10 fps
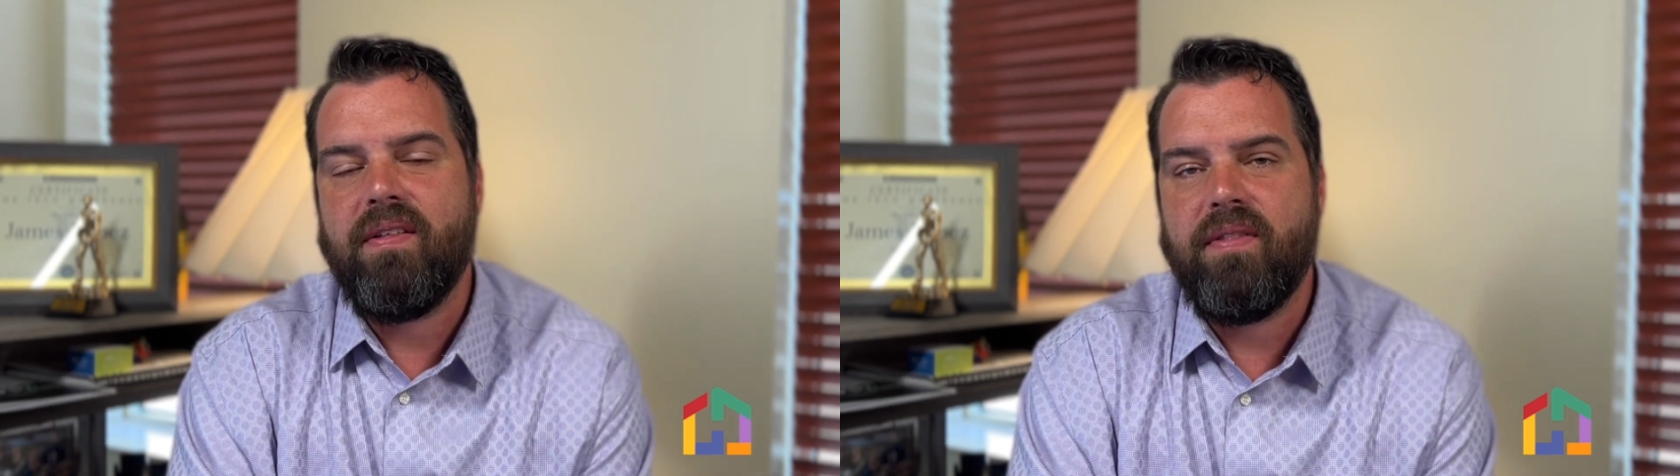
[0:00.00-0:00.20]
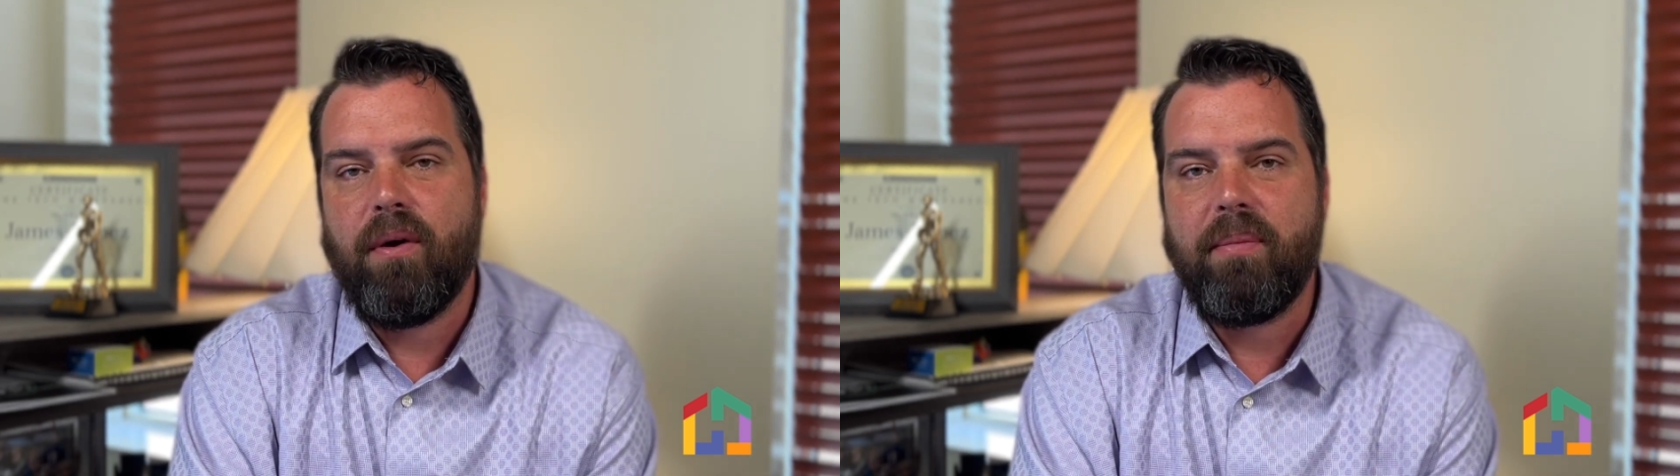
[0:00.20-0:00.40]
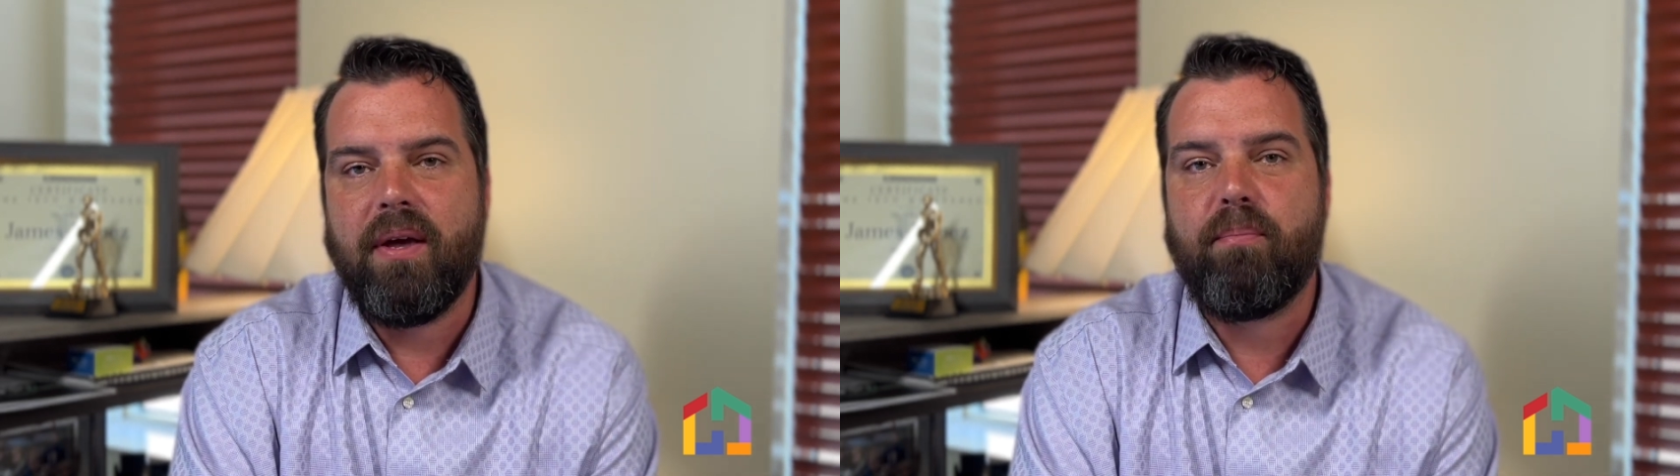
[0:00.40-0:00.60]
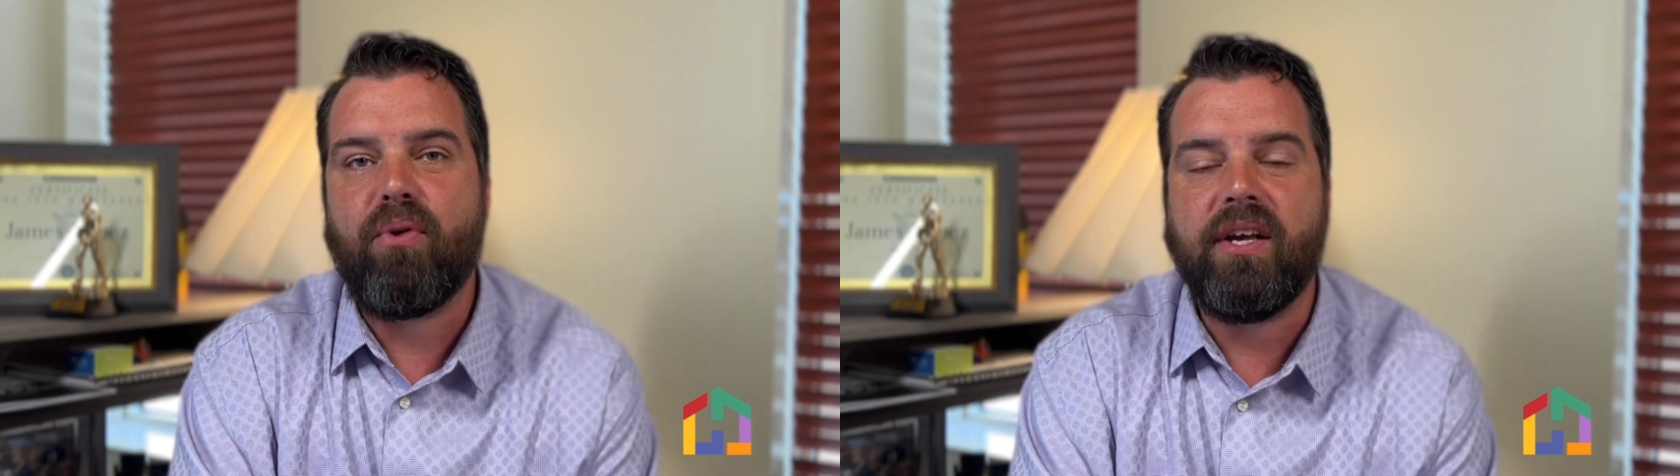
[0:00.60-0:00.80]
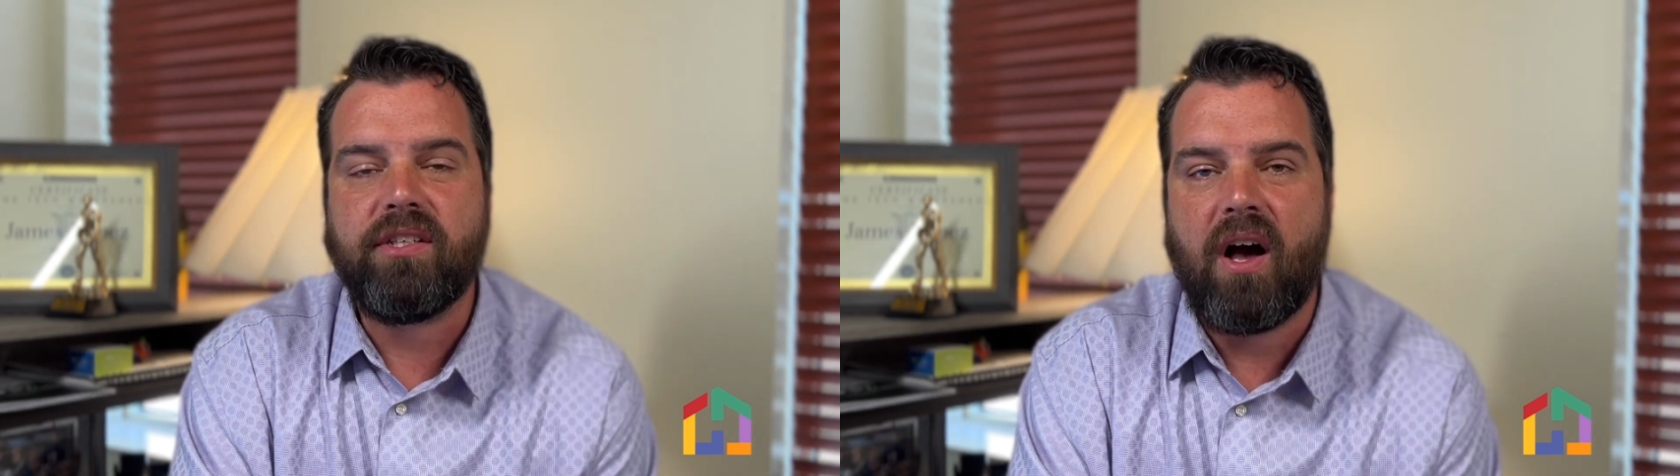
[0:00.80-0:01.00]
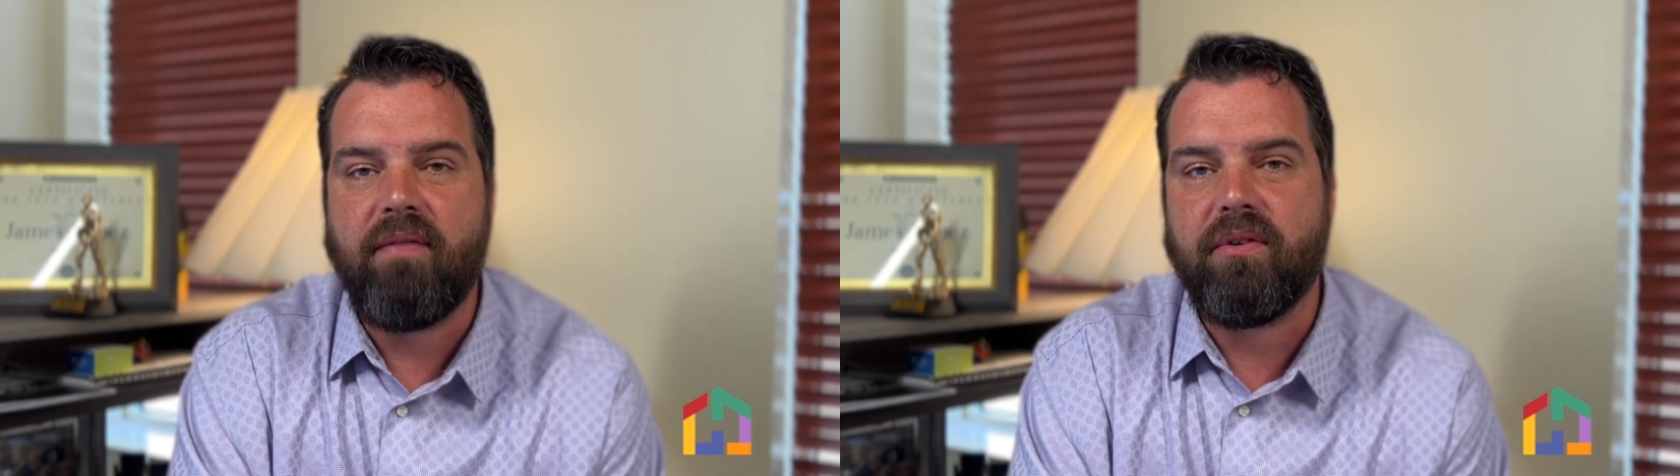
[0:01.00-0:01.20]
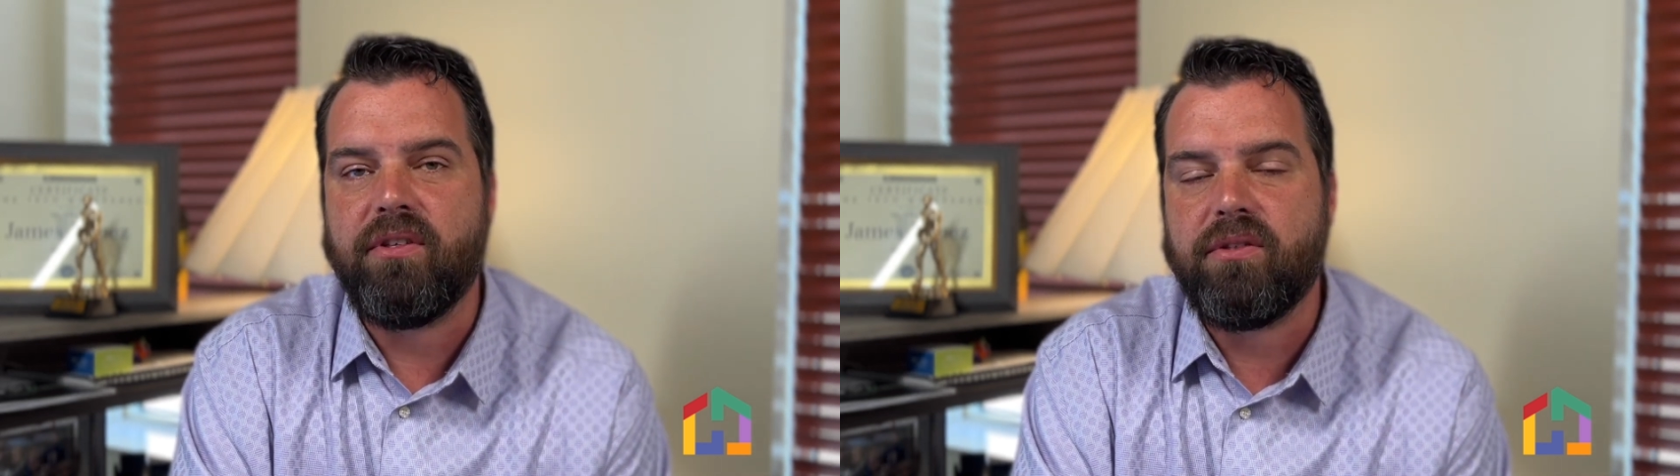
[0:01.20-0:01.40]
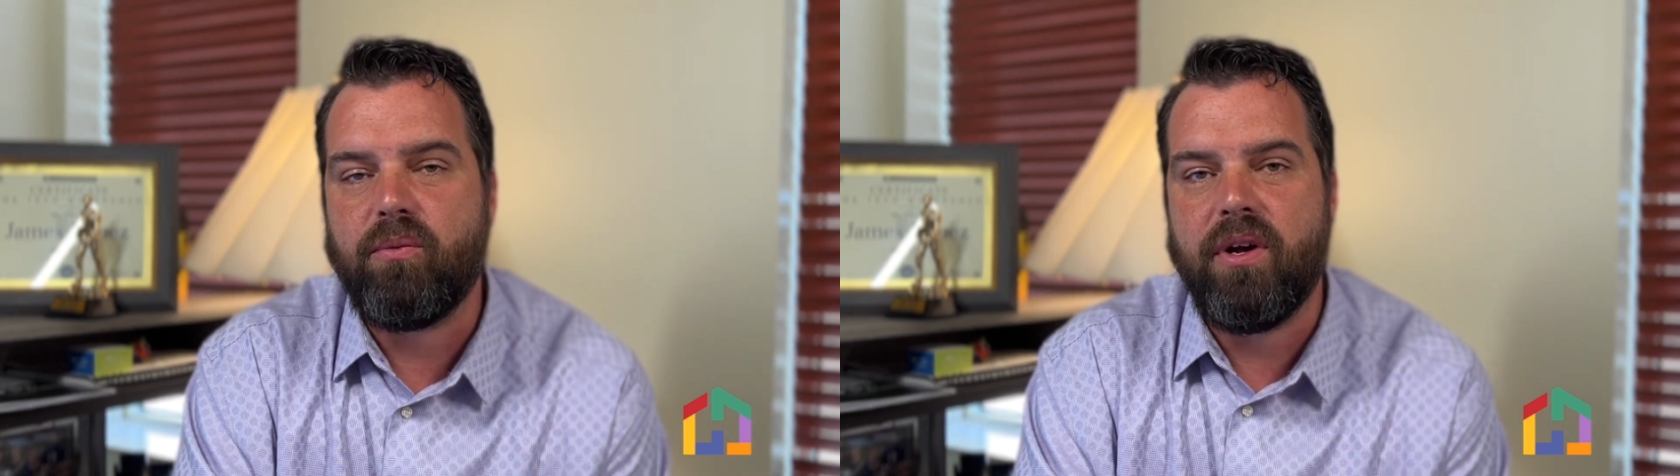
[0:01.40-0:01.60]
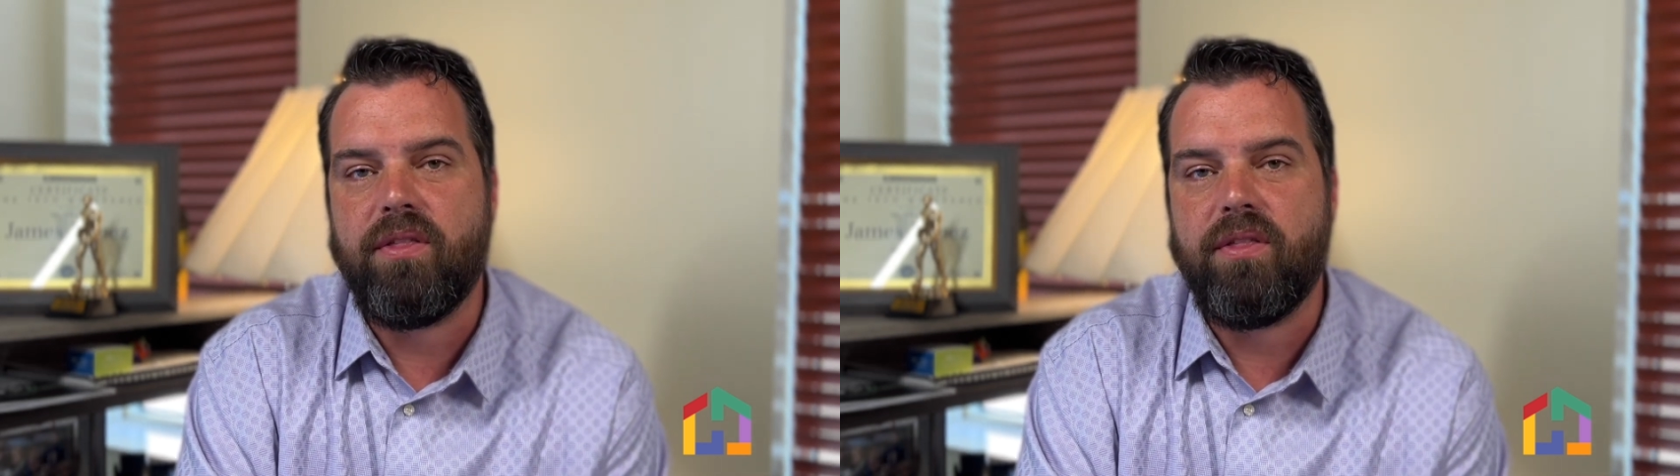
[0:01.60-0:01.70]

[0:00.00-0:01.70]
then there'll be a press conference with